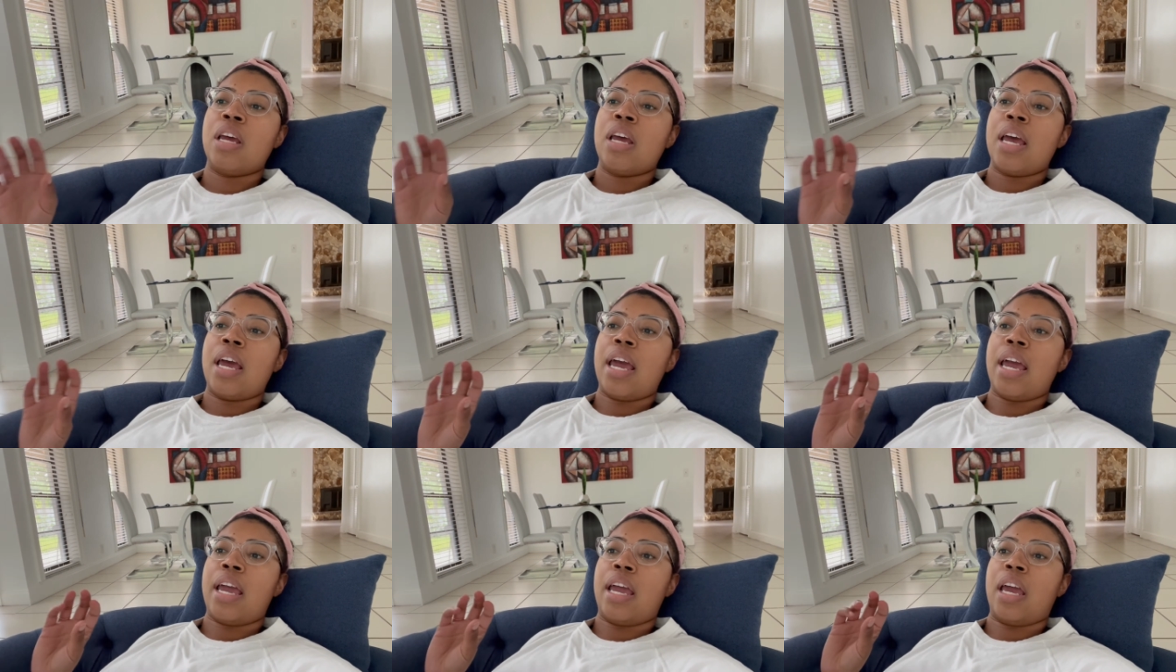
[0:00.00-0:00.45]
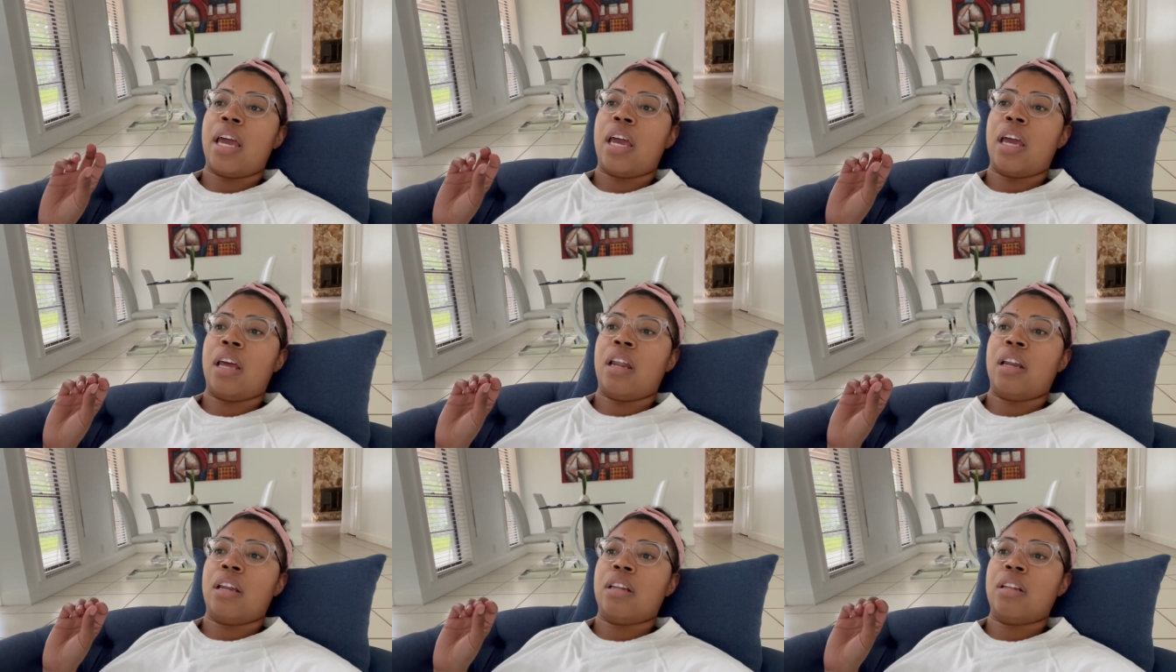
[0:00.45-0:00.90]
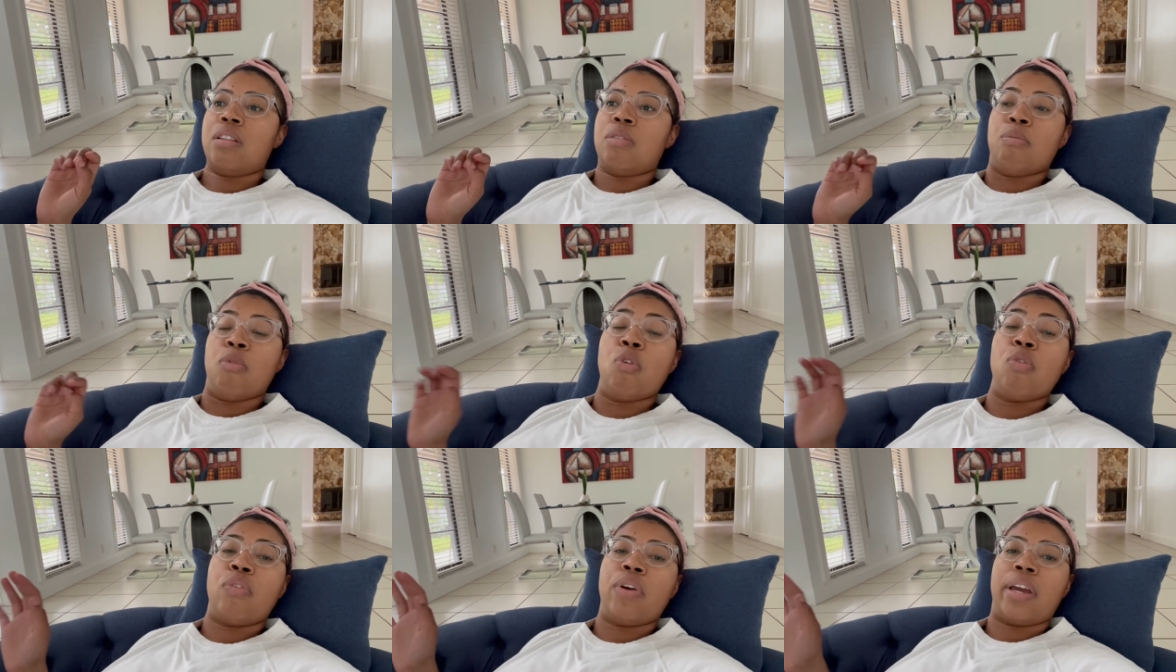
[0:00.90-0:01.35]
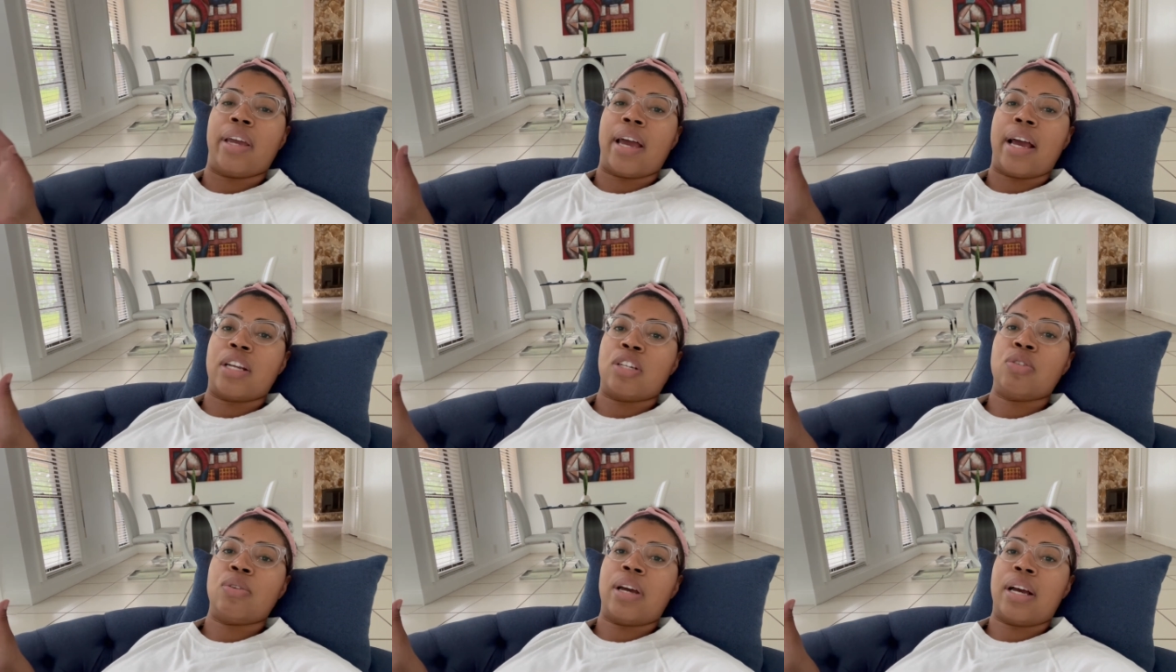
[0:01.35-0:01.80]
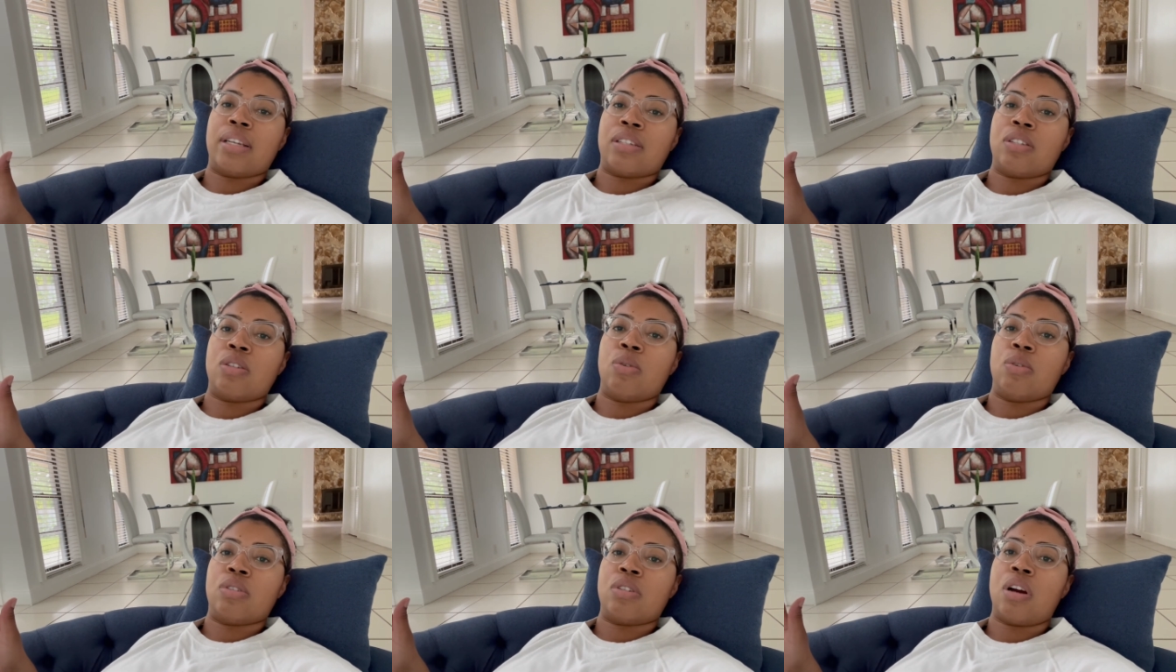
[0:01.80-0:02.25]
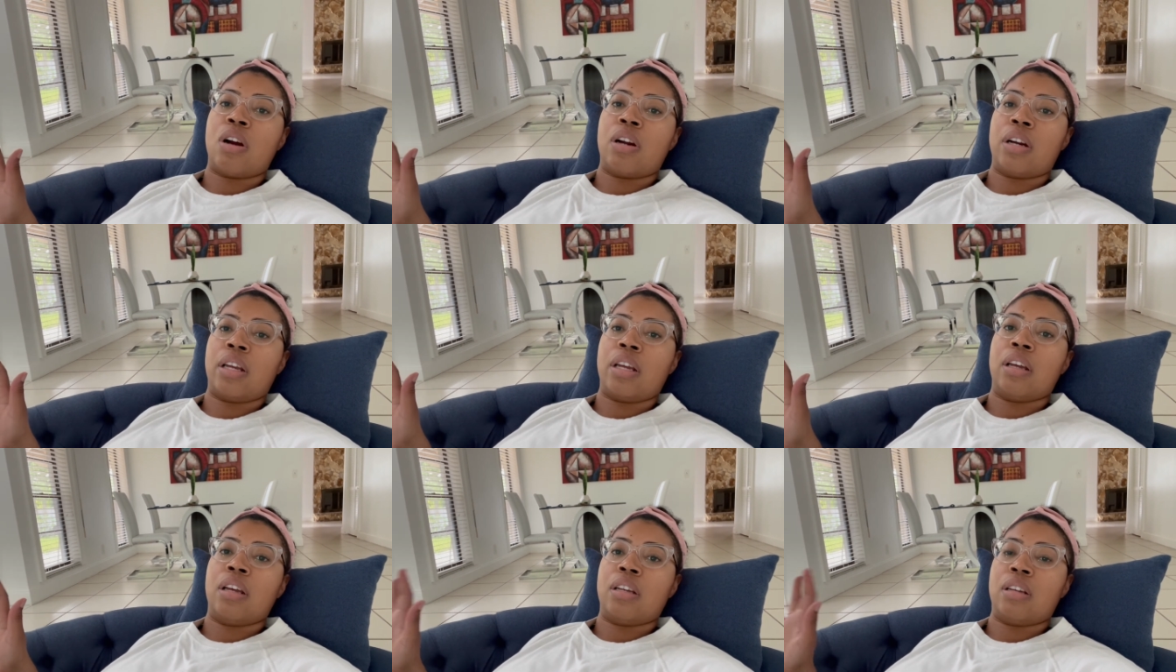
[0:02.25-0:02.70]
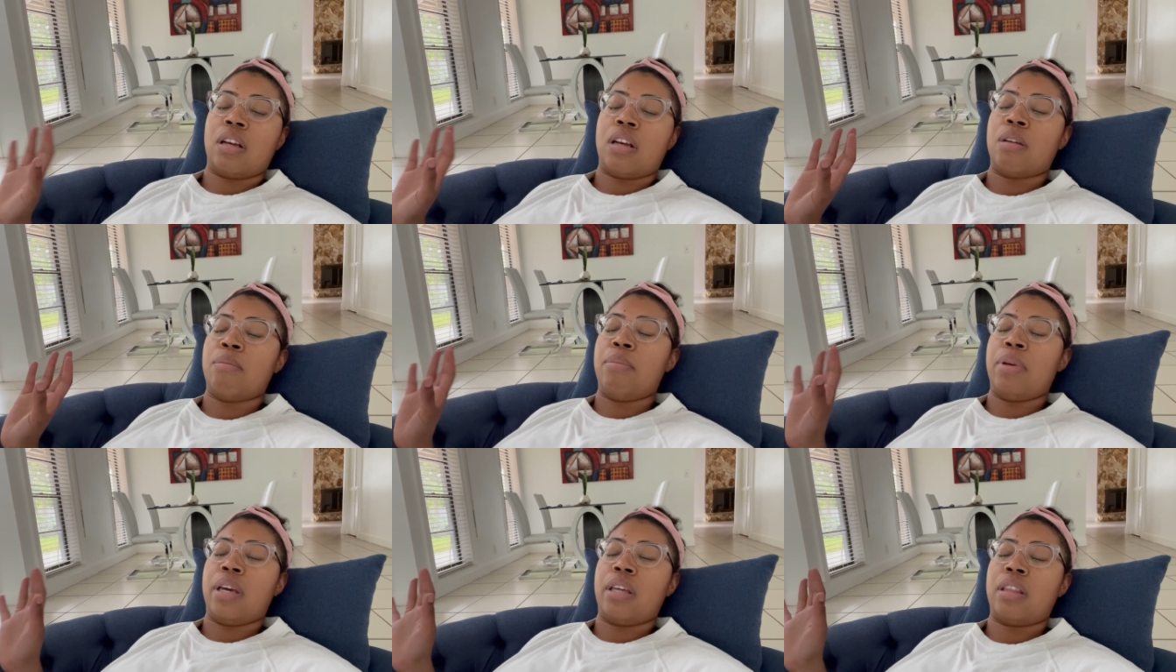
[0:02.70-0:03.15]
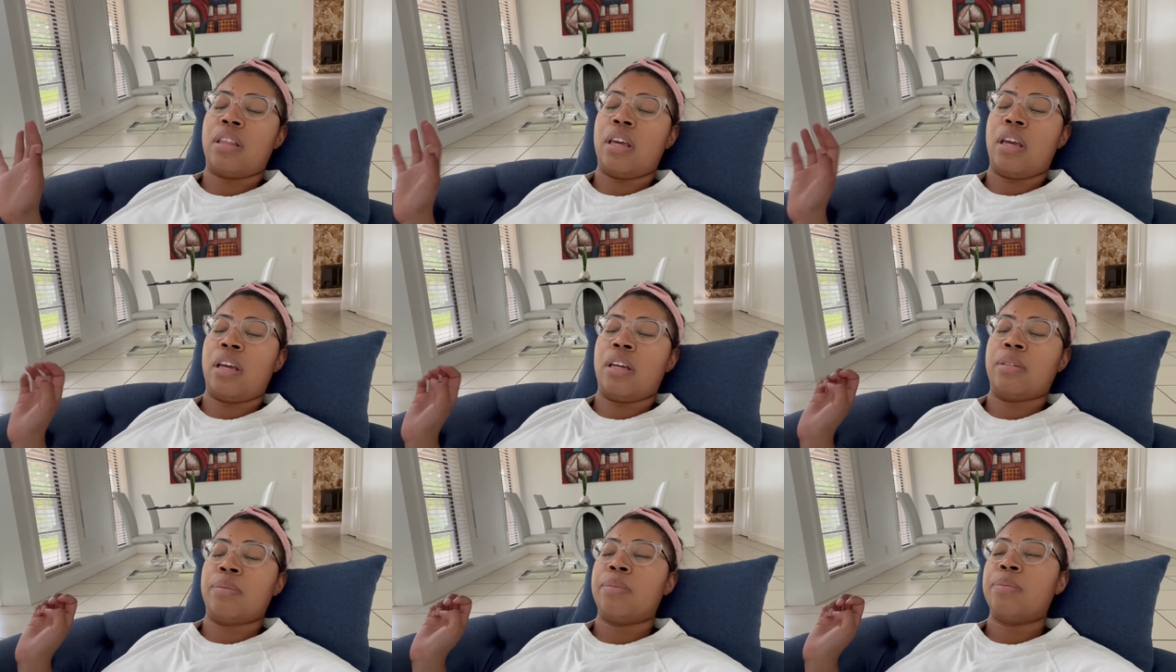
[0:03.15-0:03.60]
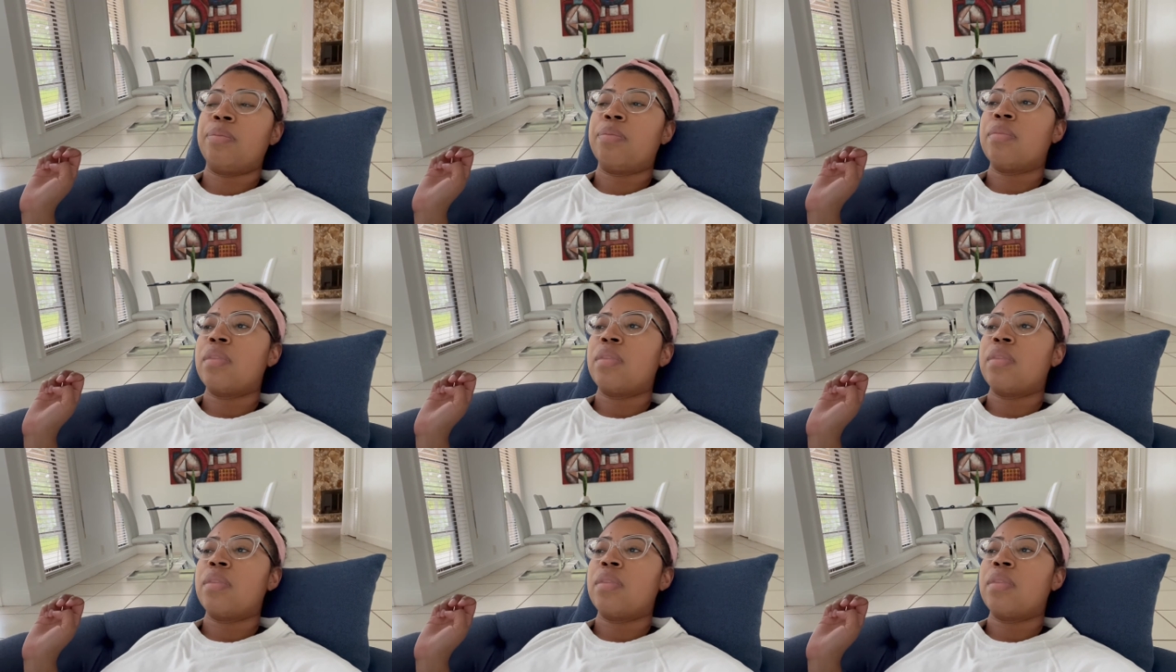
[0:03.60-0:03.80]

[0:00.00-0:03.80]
and moving, as you guys know, is already a big thing.